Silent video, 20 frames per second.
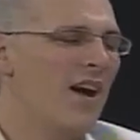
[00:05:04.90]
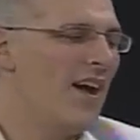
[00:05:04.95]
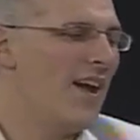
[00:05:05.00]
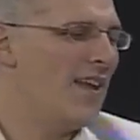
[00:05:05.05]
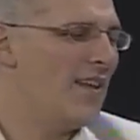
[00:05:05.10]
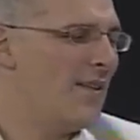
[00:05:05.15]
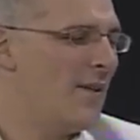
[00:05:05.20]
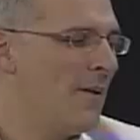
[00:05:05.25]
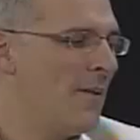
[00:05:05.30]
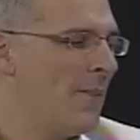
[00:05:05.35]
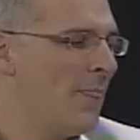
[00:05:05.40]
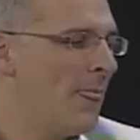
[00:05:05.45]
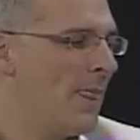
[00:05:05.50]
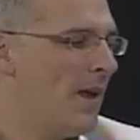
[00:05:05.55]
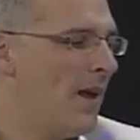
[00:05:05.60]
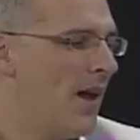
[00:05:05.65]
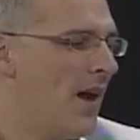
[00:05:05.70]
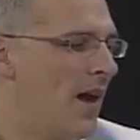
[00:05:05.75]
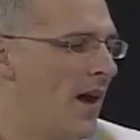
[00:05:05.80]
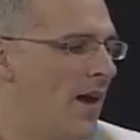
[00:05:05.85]
But
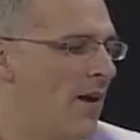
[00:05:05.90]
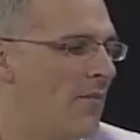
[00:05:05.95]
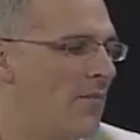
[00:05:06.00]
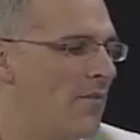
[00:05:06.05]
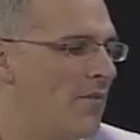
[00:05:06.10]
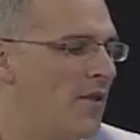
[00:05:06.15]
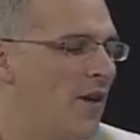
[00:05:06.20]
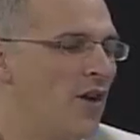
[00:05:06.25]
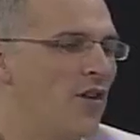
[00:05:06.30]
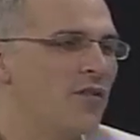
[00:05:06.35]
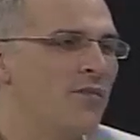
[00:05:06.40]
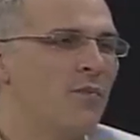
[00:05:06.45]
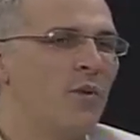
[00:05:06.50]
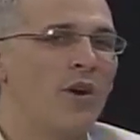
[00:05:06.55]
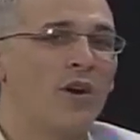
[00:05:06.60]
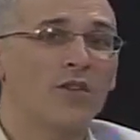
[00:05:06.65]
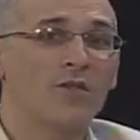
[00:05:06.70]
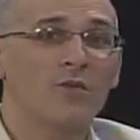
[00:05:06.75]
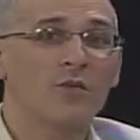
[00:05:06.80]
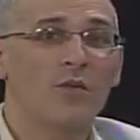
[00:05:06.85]
um, those
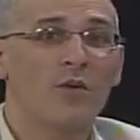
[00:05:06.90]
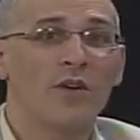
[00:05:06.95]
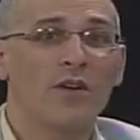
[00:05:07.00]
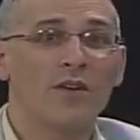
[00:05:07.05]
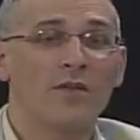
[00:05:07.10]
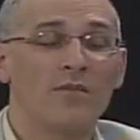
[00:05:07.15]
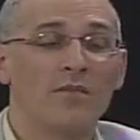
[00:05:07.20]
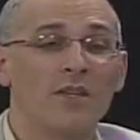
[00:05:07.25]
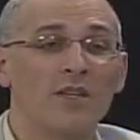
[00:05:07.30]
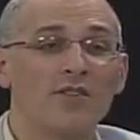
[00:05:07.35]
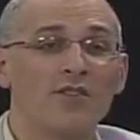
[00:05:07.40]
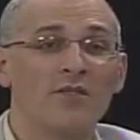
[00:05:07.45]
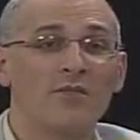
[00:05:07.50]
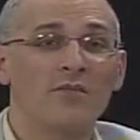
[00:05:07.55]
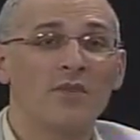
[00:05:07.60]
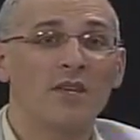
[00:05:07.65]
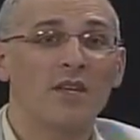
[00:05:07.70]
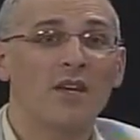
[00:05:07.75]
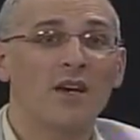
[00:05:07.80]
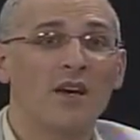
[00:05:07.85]
parts we wanted to
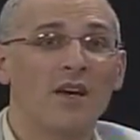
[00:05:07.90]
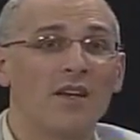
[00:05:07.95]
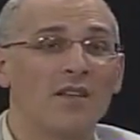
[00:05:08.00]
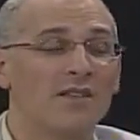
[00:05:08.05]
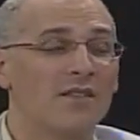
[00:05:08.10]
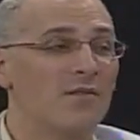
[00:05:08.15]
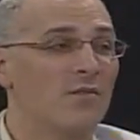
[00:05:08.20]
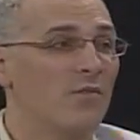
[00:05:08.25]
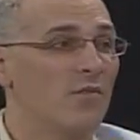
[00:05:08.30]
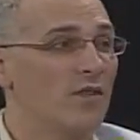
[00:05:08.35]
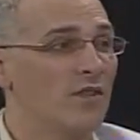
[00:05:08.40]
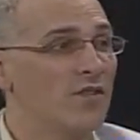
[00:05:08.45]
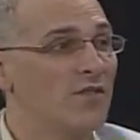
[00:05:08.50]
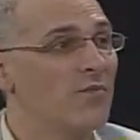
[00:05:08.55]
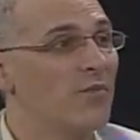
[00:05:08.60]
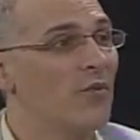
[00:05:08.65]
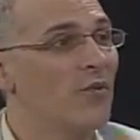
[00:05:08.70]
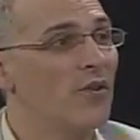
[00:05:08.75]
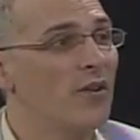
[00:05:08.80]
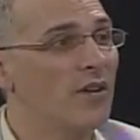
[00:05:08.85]
mention because the
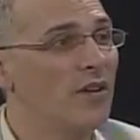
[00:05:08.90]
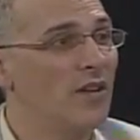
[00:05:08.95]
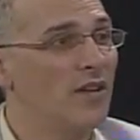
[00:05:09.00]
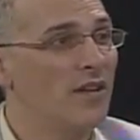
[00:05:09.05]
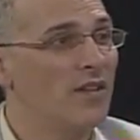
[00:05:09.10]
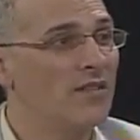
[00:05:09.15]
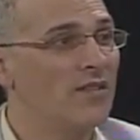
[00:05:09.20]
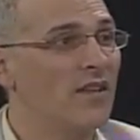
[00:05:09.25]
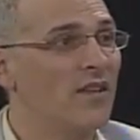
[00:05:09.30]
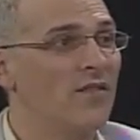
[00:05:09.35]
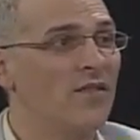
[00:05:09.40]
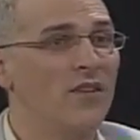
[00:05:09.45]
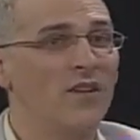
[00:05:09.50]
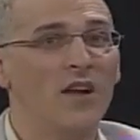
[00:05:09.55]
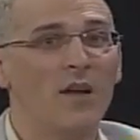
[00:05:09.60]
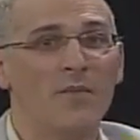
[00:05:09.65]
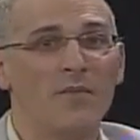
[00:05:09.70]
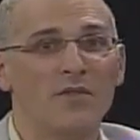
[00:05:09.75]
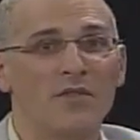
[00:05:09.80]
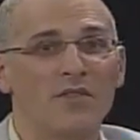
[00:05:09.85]
springs give you
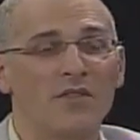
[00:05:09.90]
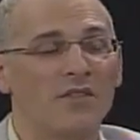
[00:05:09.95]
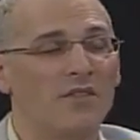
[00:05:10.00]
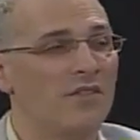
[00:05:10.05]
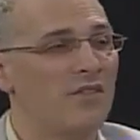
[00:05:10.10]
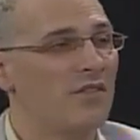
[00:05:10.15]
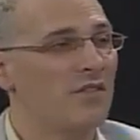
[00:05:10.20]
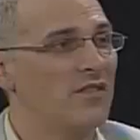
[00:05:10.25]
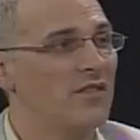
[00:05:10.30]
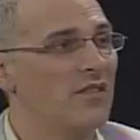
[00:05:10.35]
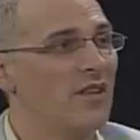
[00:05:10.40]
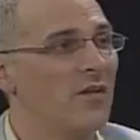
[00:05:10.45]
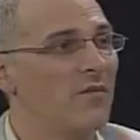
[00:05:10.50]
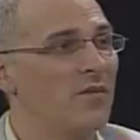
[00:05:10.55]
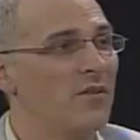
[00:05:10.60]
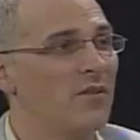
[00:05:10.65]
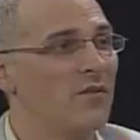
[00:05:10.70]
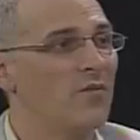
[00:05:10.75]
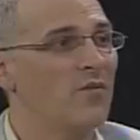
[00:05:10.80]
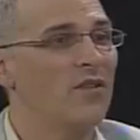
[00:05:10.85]
an opportunity during the
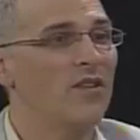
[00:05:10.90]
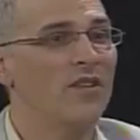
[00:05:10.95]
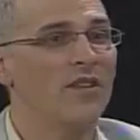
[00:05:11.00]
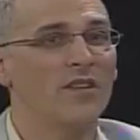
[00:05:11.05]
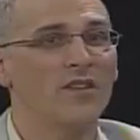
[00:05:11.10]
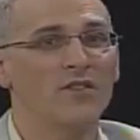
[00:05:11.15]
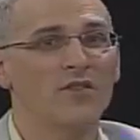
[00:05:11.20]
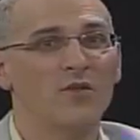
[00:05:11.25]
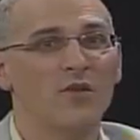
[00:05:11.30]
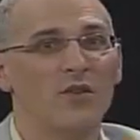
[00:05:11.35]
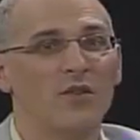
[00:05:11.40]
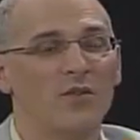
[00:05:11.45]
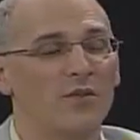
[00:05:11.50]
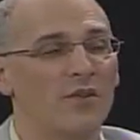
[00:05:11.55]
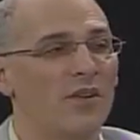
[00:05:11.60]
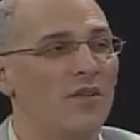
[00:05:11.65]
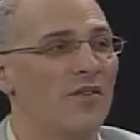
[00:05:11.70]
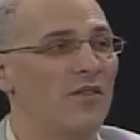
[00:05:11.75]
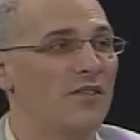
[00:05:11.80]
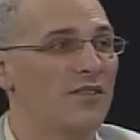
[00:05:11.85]
summer to really enjoy the
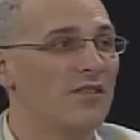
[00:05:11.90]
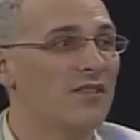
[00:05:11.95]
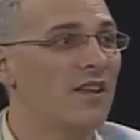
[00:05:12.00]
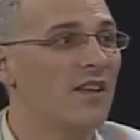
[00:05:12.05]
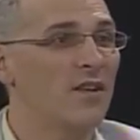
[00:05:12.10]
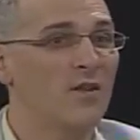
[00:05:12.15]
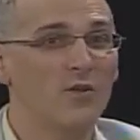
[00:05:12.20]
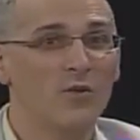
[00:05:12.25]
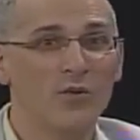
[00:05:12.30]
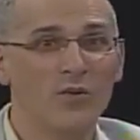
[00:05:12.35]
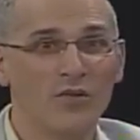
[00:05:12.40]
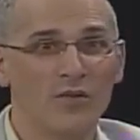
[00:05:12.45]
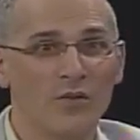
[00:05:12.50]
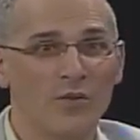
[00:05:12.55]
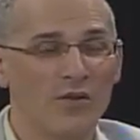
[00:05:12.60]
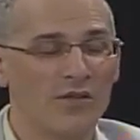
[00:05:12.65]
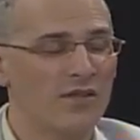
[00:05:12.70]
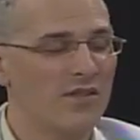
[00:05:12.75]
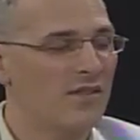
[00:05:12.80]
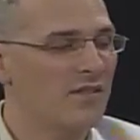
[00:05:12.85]
river and stay cool, of
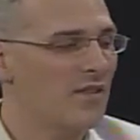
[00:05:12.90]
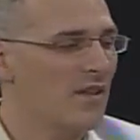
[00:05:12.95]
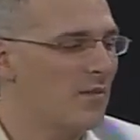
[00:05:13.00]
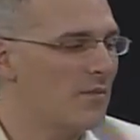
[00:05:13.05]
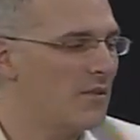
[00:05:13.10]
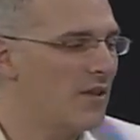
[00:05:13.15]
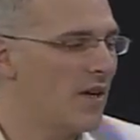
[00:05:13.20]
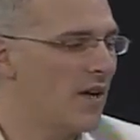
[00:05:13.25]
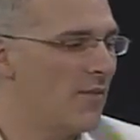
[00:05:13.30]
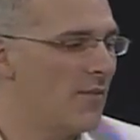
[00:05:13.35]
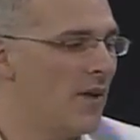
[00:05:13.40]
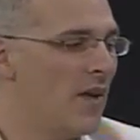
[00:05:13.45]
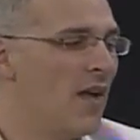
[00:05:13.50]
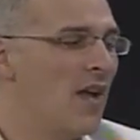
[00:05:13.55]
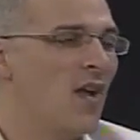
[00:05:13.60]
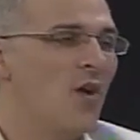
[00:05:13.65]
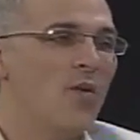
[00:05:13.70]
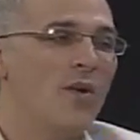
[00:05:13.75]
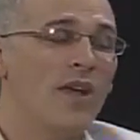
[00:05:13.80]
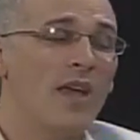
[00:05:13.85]
course, at the same mm -hmm. time.
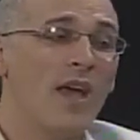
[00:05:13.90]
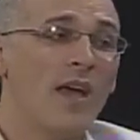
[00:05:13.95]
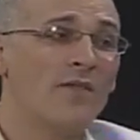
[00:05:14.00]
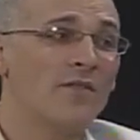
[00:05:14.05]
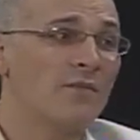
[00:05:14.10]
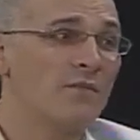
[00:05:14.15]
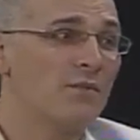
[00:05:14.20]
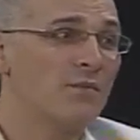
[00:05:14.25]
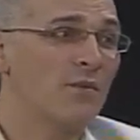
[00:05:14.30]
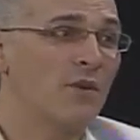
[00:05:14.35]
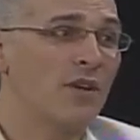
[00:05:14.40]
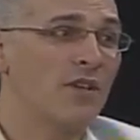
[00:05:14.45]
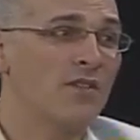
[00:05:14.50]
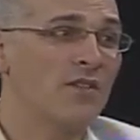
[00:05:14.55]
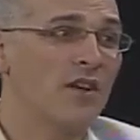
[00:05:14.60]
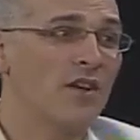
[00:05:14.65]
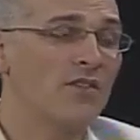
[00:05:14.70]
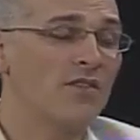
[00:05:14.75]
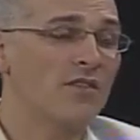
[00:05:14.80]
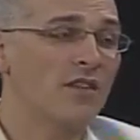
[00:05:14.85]
We have some
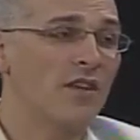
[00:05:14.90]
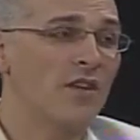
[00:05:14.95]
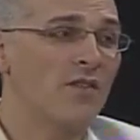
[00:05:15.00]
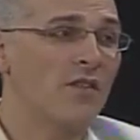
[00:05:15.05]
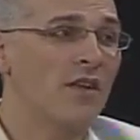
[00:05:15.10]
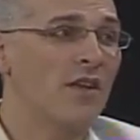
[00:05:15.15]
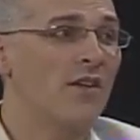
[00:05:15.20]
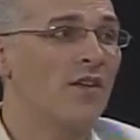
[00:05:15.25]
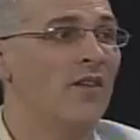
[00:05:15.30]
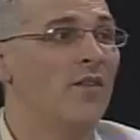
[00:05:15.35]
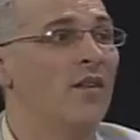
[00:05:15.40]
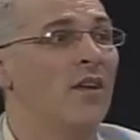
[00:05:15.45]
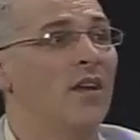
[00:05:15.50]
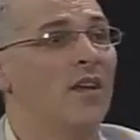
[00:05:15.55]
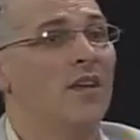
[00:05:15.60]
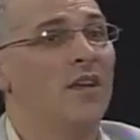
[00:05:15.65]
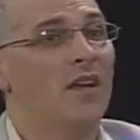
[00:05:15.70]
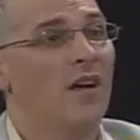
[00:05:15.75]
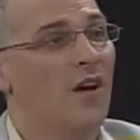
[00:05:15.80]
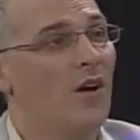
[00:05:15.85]
springs also that are
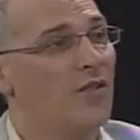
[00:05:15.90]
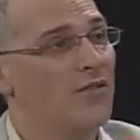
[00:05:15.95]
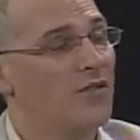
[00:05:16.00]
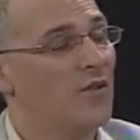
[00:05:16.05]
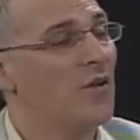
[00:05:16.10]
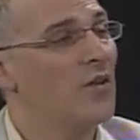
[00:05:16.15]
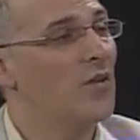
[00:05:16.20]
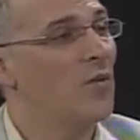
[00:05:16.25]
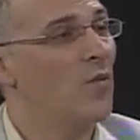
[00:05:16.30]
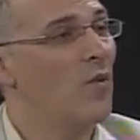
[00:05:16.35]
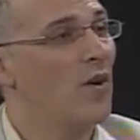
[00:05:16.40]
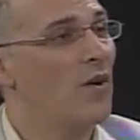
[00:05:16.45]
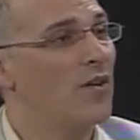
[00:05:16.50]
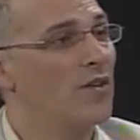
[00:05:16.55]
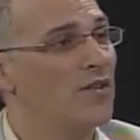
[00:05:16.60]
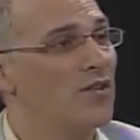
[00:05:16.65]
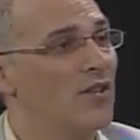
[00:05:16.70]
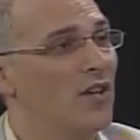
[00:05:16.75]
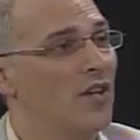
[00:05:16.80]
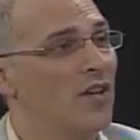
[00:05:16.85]
also in the
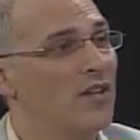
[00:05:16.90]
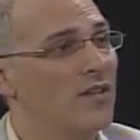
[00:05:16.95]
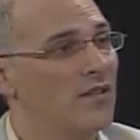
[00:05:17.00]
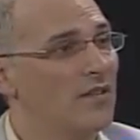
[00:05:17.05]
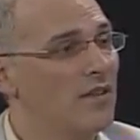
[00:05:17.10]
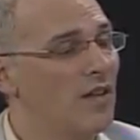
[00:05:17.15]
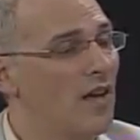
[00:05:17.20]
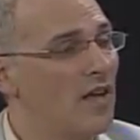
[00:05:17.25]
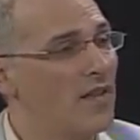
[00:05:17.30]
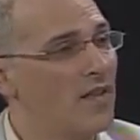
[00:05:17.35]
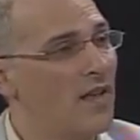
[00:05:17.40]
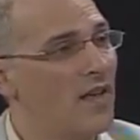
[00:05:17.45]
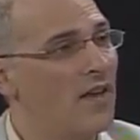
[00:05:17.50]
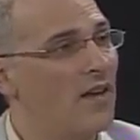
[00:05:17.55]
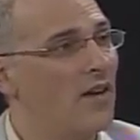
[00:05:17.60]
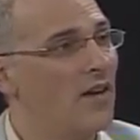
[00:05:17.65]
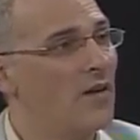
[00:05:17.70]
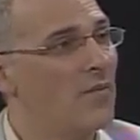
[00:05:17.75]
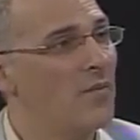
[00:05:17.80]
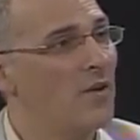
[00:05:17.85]
watershed, not in that
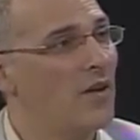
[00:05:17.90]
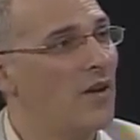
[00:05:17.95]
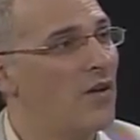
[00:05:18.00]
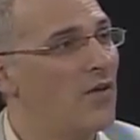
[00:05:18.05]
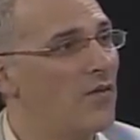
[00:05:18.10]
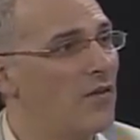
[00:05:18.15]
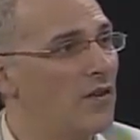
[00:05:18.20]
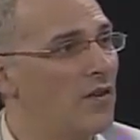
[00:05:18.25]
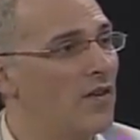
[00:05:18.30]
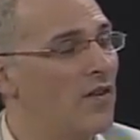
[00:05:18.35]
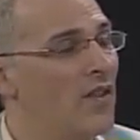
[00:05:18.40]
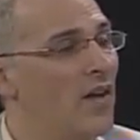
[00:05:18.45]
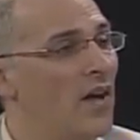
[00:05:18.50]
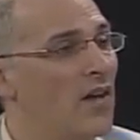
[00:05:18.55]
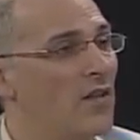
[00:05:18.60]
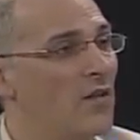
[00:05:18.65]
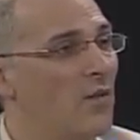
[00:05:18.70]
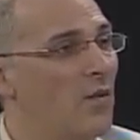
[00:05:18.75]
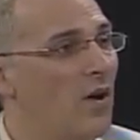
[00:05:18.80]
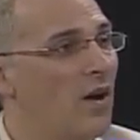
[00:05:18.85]
area, but over near the
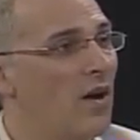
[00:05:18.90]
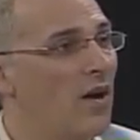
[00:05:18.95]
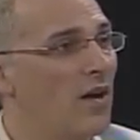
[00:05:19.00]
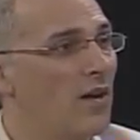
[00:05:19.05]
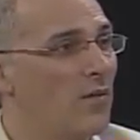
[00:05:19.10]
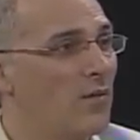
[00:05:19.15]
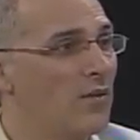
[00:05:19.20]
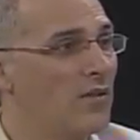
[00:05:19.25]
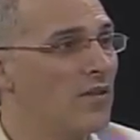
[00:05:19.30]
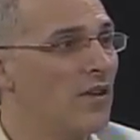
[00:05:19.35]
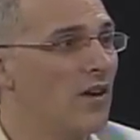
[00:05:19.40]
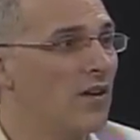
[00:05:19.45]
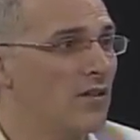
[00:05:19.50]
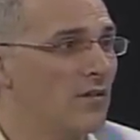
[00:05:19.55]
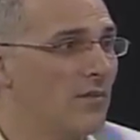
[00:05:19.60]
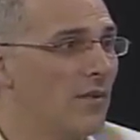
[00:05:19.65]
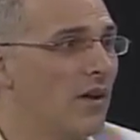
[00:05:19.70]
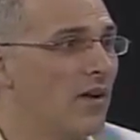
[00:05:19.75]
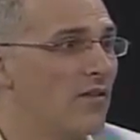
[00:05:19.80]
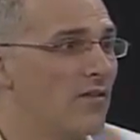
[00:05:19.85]
Ocklawaha. And we
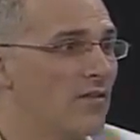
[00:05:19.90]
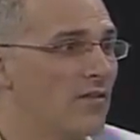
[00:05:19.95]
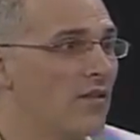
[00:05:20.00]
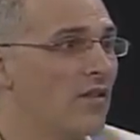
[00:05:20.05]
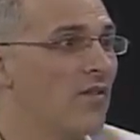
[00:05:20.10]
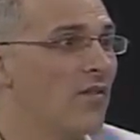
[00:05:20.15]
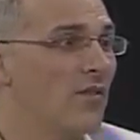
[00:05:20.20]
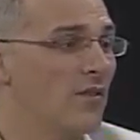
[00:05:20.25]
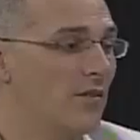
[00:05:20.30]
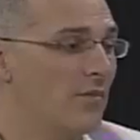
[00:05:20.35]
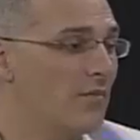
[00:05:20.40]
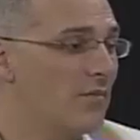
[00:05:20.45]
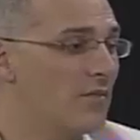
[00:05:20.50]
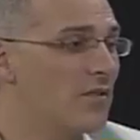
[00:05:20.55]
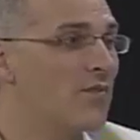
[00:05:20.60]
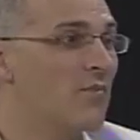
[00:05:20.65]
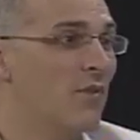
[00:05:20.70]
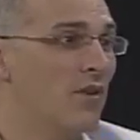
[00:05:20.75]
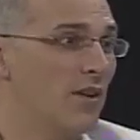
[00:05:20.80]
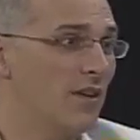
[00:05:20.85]
talked about Silver mm
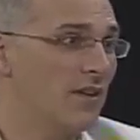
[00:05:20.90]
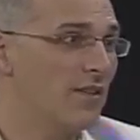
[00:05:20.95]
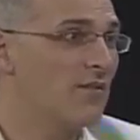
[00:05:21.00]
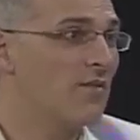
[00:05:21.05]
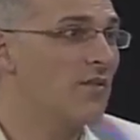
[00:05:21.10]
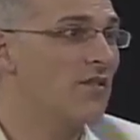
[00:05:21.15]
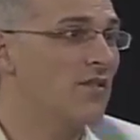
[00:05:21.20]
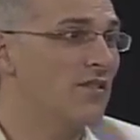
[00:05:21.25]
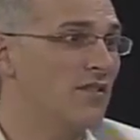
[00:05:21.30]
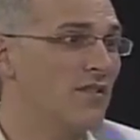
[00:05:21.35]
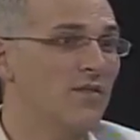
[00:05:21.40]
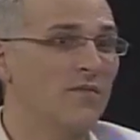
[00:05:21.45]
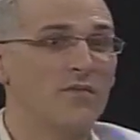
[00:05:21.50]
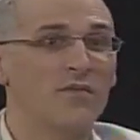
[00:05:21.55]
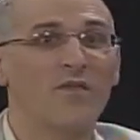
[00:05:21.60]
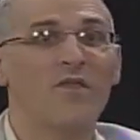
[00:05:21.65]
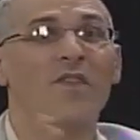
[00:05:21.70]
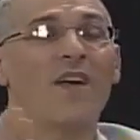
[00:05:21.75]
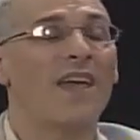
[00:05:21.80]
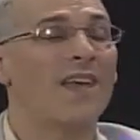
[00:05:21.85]
-hmm. Springs, which is a
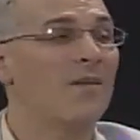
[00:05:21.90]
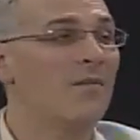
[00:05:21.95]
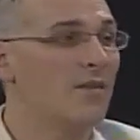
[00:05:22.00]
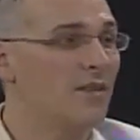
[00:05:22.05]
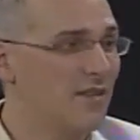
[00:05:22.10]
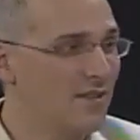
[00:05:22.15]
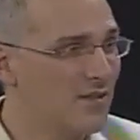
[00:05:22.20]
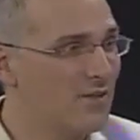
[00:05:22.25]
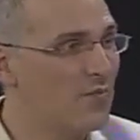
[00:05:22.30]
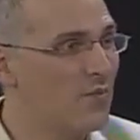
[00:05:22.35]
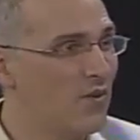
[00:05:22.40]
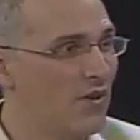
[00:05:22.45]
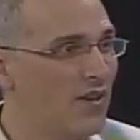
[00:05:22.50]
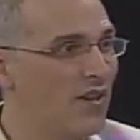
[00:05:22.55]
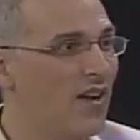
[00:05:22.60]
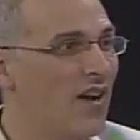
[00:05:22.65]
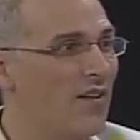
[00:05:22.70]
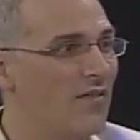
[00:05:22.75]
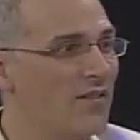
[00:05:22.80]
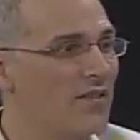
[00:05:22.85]
famous
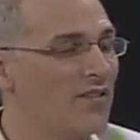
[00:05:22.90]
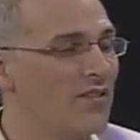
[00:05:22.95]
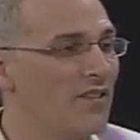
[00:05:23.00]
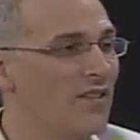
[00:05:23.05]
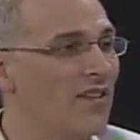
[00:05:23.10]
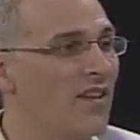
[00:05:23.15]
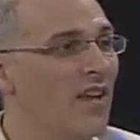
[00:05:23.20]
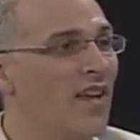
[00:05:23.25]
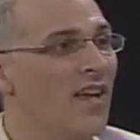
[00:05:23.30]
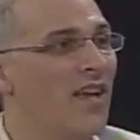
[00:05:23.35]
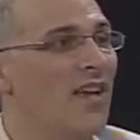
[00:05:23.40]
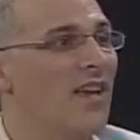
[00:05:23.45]
spring, obviously.